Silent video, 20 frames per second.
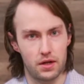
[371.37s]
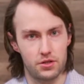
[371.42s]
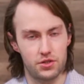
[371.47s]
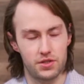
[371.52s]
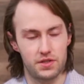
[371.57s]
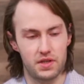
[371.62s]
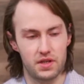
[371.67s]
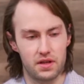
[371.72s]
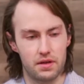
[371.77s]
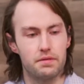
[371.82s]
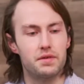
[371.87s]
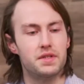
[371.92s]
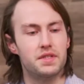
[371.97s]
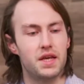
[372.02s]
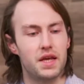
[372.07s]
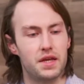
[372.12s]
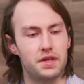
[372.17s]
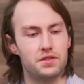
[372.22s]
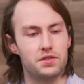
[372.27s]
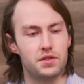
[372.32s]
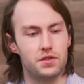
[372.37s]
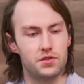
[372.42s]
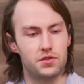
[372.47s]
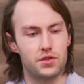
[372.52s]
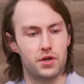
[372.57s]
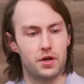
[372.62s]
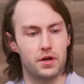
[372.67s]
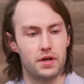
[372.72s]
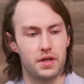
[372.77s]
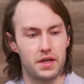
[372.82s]
just to give a taste to
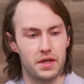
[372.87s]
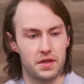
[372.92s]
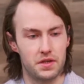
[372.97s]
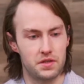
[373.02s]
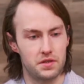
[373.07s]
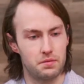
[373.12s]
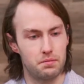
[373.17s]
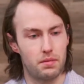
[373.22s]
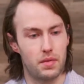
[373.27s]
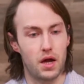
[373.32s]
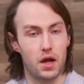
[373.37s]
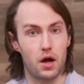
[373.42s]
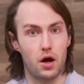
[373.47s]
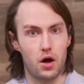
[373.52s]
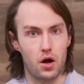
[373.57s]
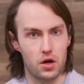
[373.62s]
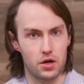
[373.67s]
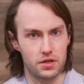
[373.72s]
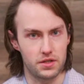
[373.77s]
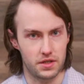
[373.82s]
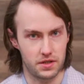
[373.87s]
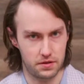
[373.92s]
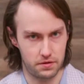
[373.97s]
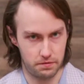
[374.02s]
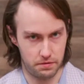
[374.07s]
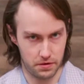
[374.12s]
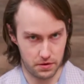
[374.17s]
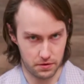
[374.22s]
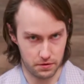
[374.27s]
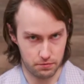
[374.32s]
start, is "My heart is
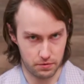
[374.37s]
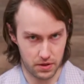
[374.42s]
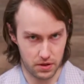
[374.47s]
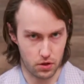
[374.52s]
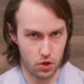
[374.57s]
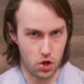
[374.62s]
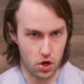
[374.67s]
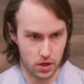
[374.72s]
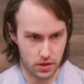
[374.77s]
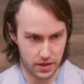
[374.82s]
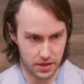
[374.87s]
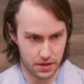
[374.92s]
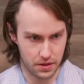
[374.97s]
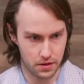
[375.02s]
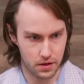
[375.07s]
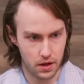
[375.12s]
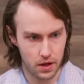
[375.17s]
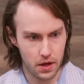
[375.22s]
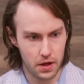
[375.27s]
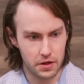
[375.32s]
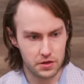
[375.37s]
filled with longing